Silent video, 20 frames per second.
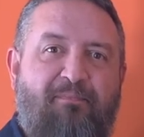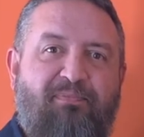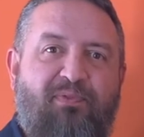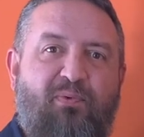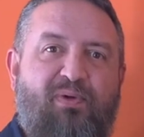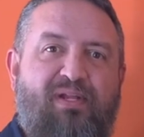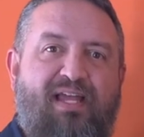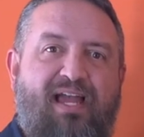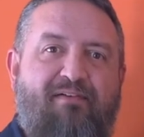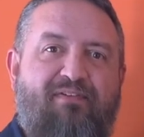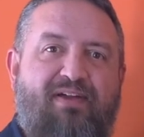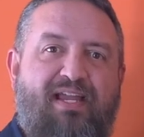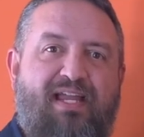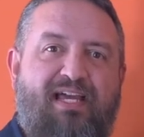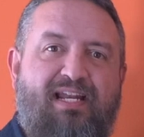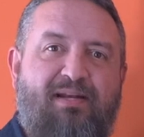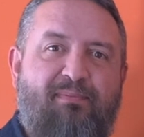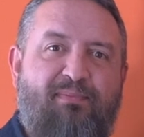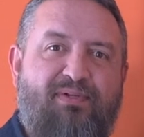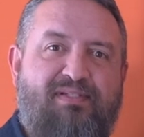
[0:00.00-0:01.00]
We have
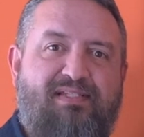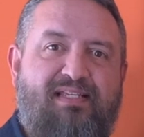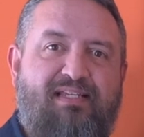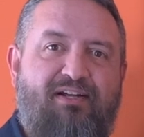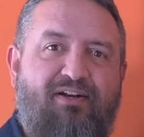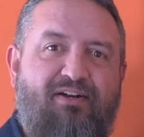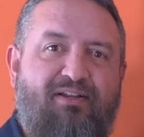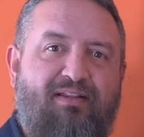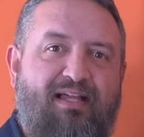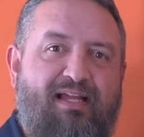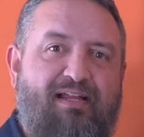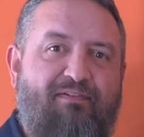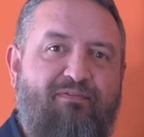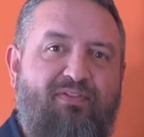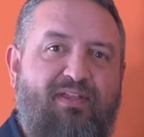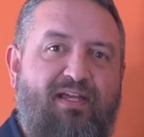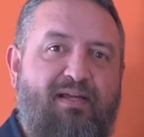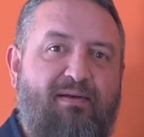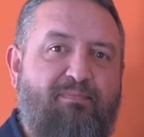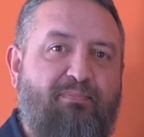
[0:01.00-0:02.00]
animals in our life
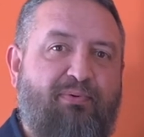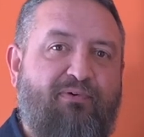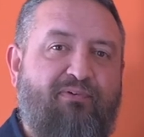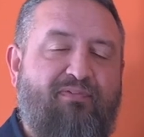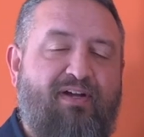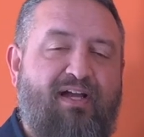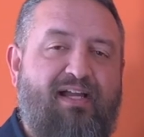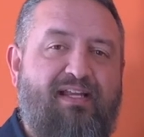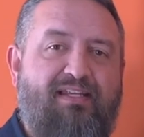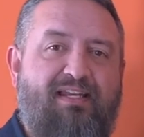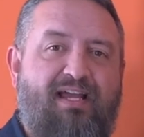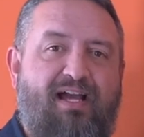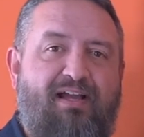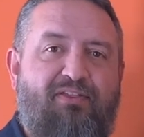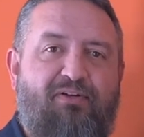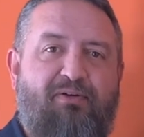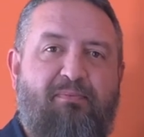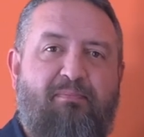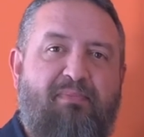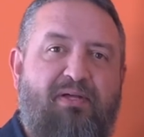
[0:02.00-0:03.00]
that provide
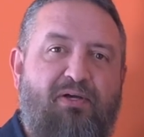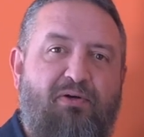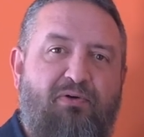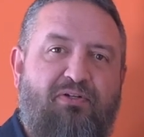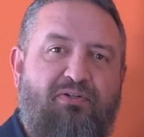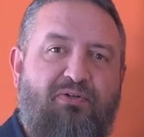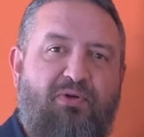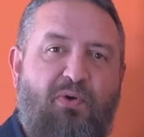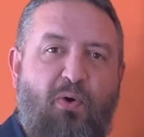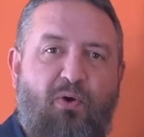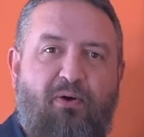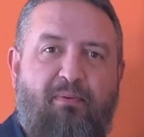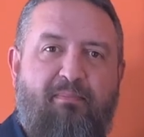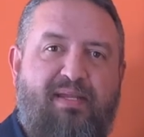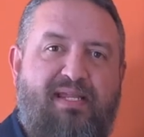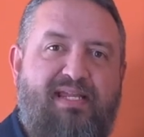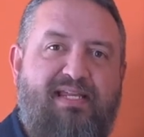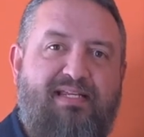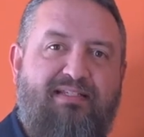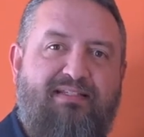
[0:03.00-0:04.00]
neither milk nor
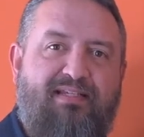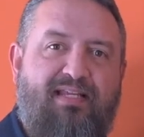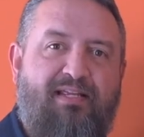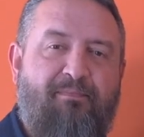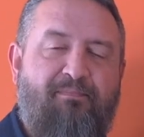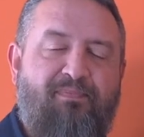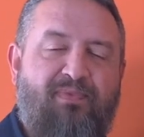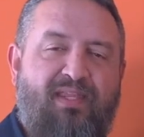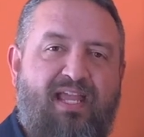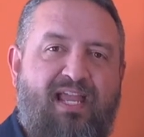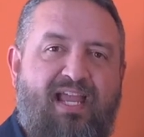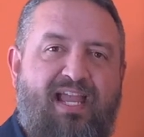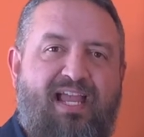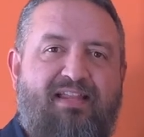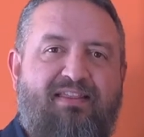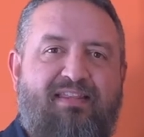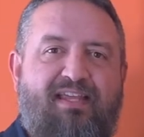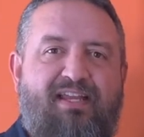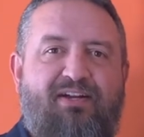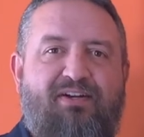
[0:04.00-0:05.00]
meat,
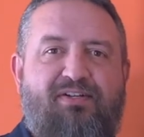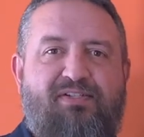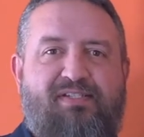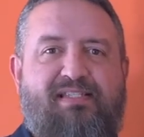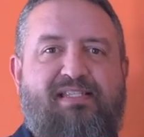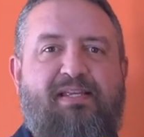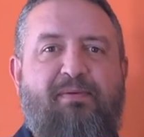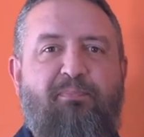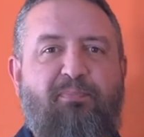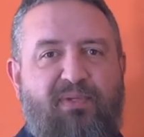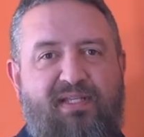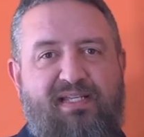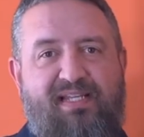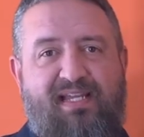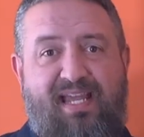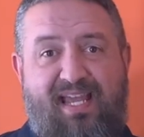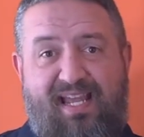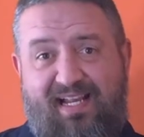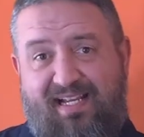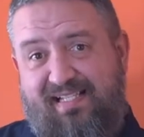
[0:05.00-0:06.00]
and they are simply
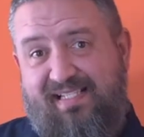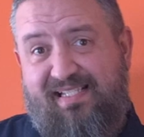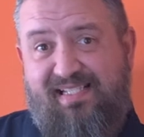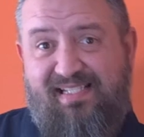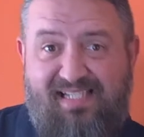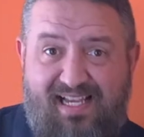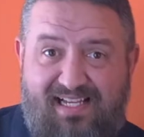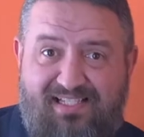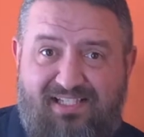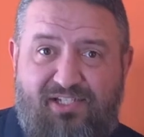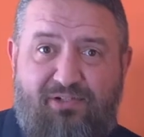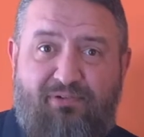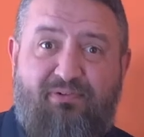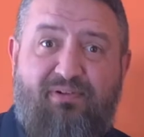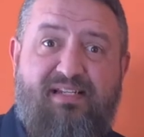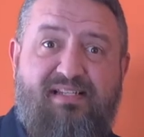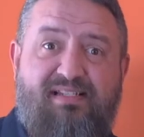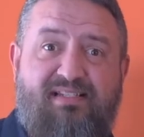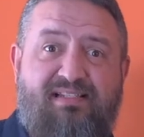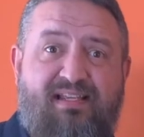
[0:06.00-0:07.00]

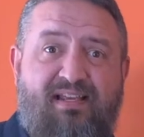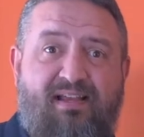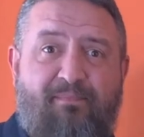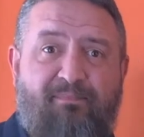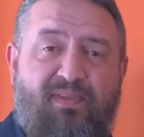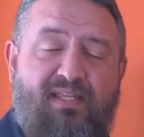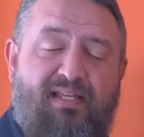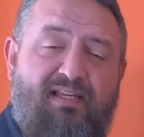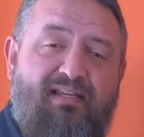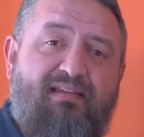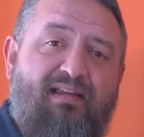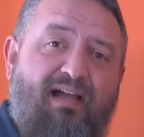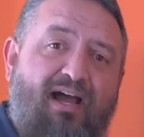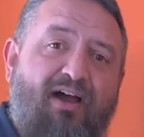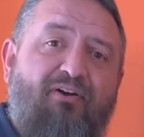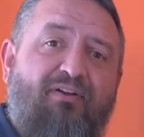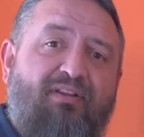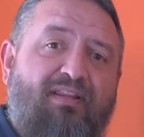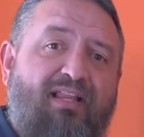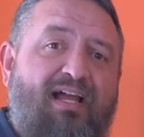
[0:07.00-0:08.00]
accessories in
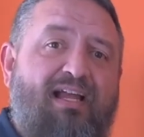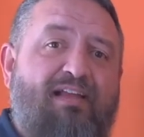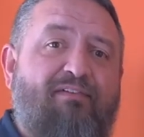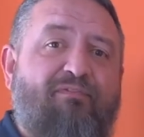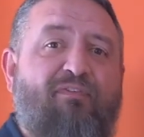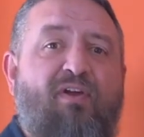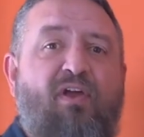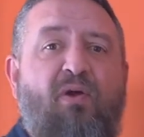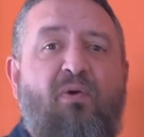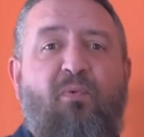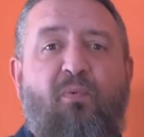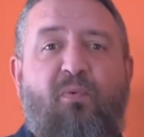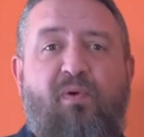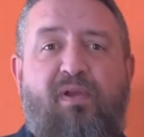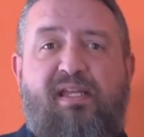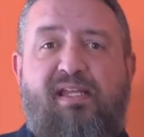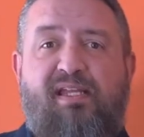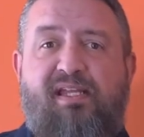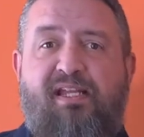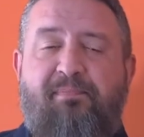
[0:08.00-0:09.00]
our life.
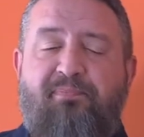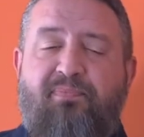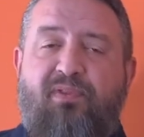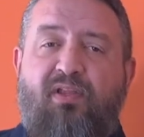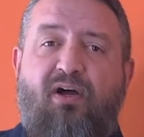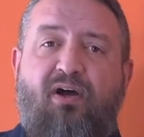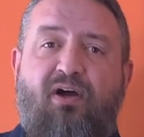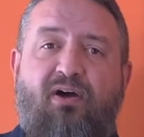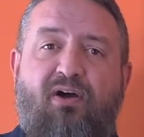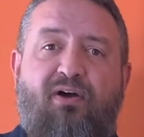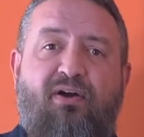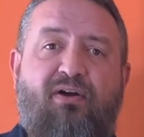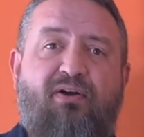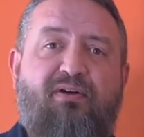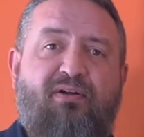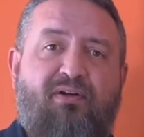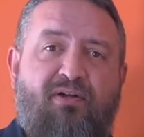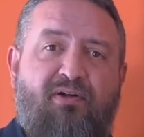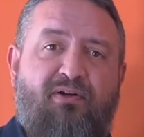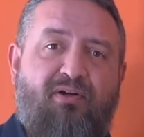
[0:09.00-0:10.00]
We
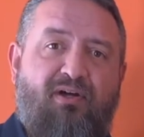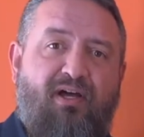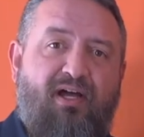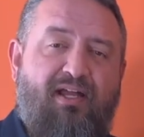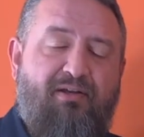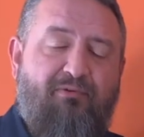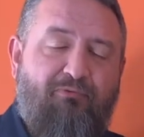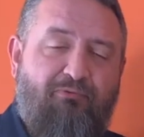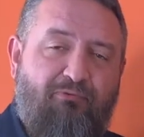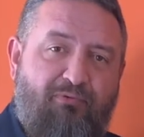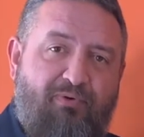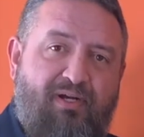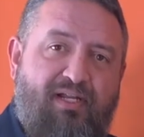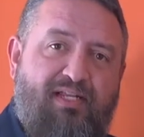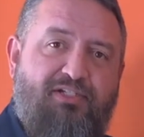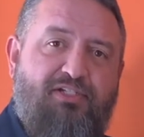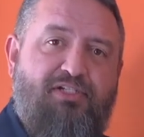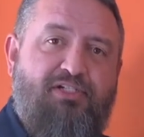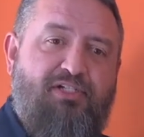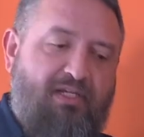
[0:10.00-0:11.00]
are a
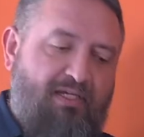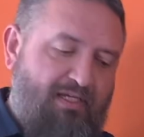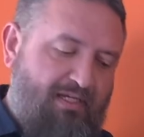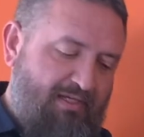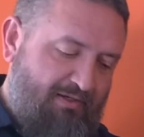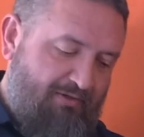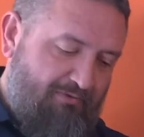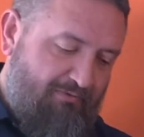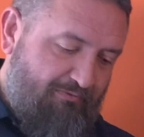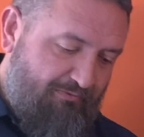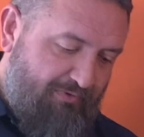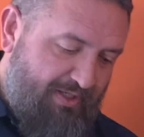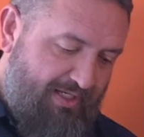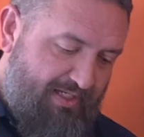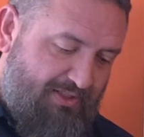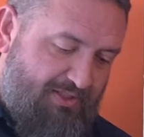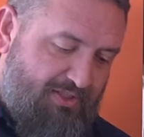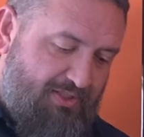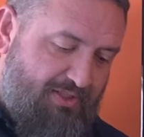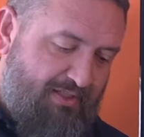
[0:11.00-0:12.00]
rich,
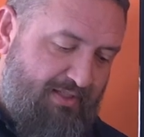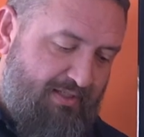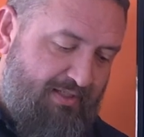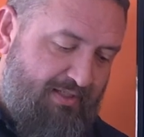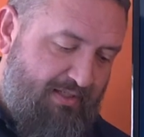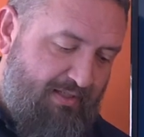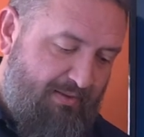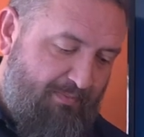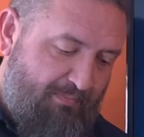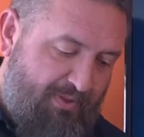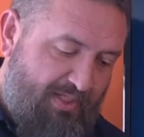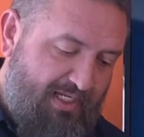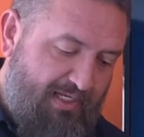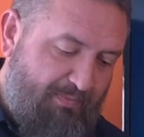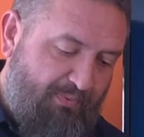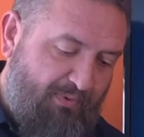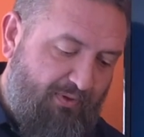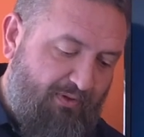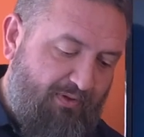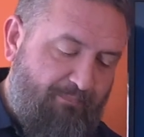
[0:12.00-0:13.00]
rich
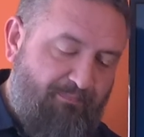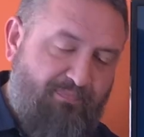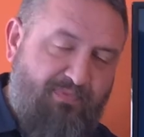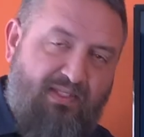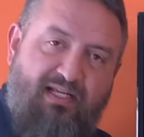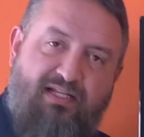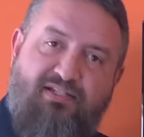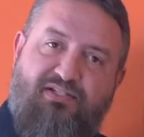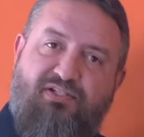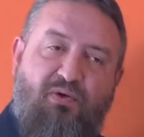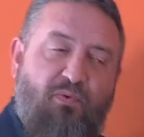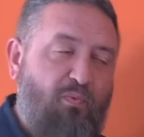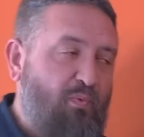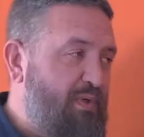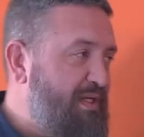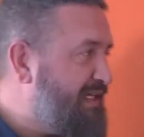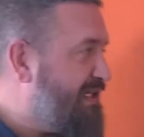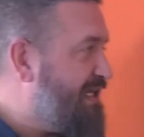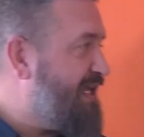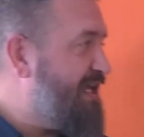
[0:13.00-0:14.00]
people. And so
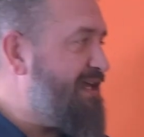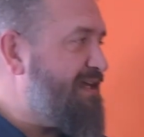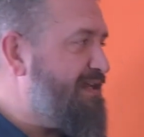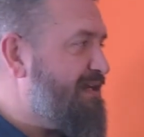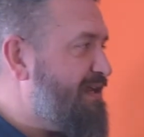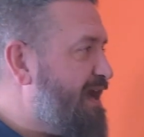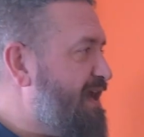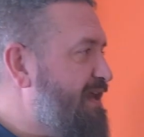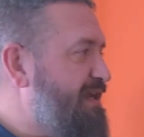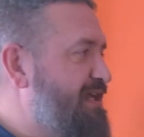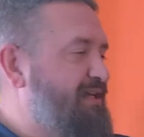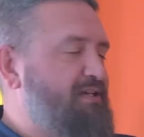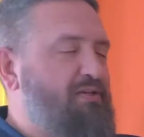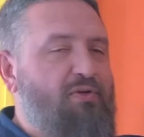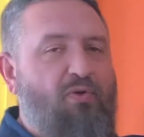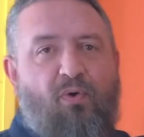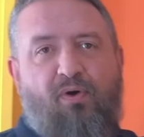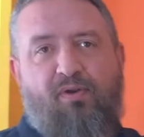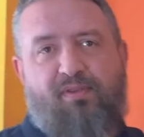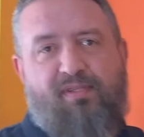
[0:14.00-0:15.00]
we cannot
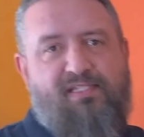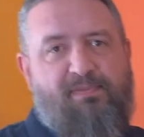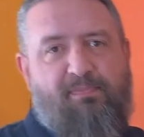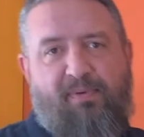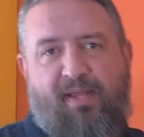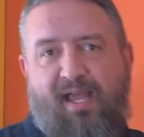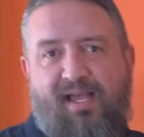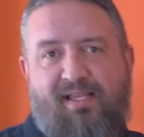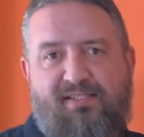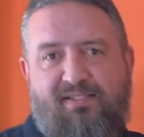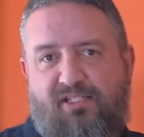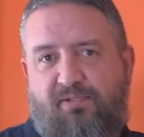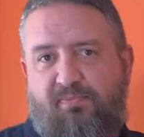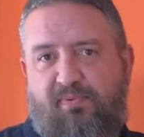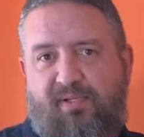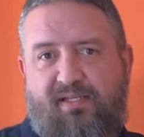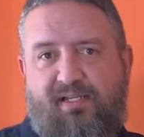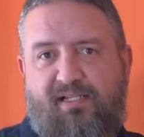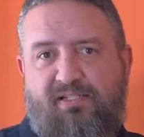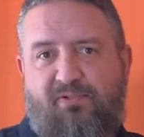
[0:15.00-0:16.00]
ignore this passage
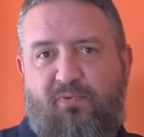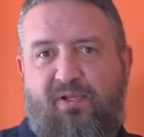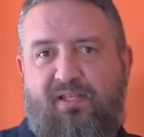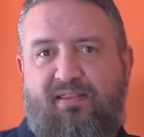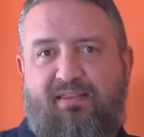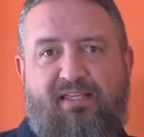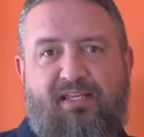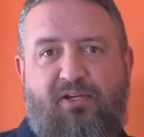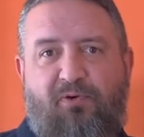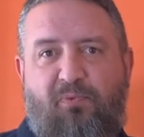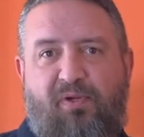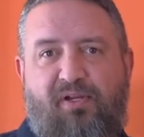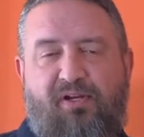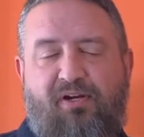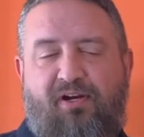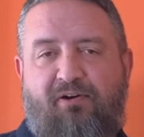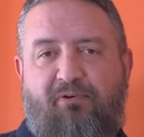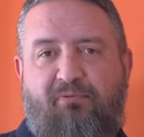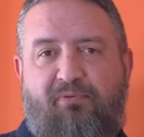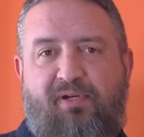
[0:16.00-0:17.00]
because we think we
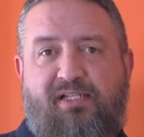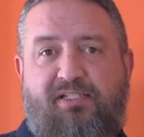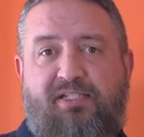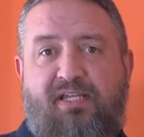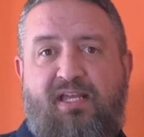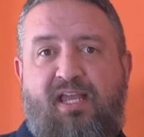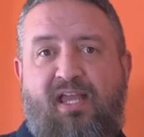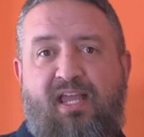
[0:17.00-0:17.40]
aren't rich.